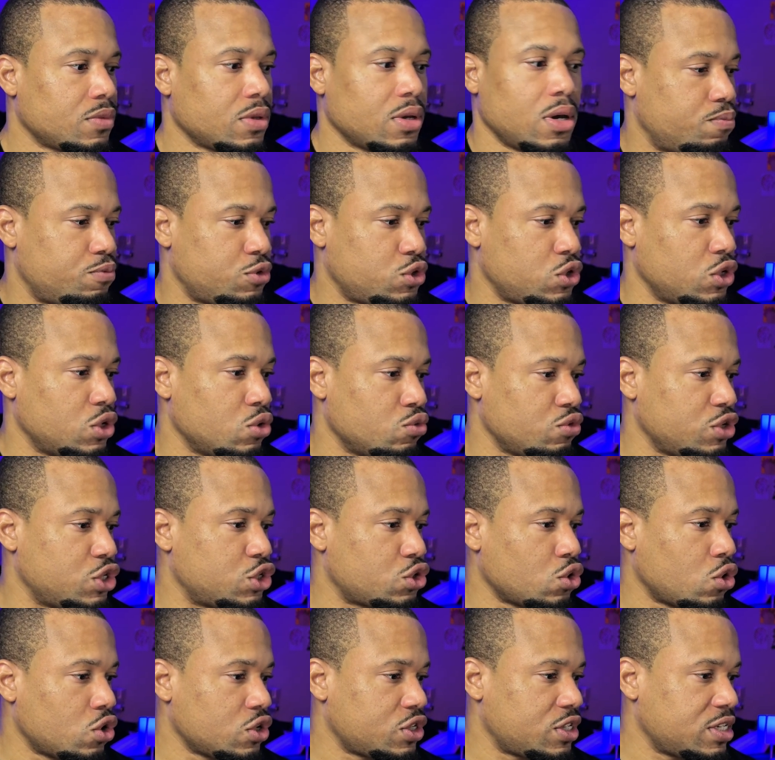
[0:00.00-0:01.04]
to the
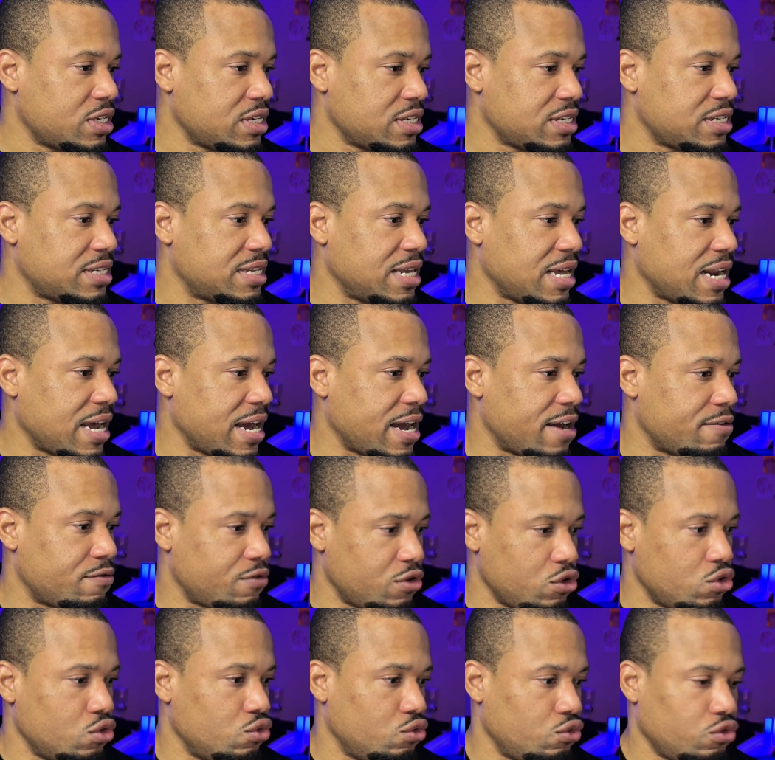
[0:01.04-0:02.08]
resources that I have
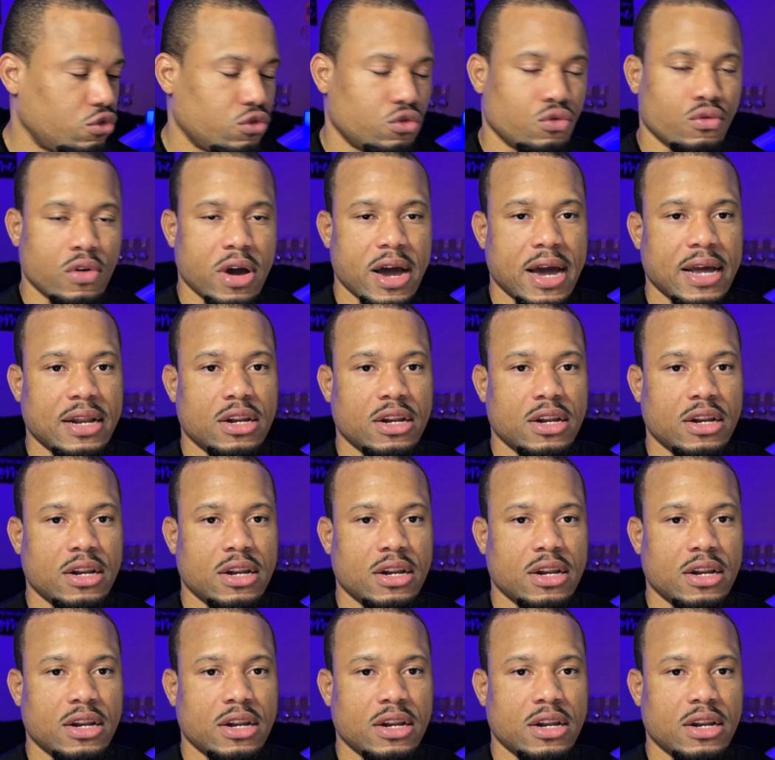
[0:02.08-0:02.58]
used, right?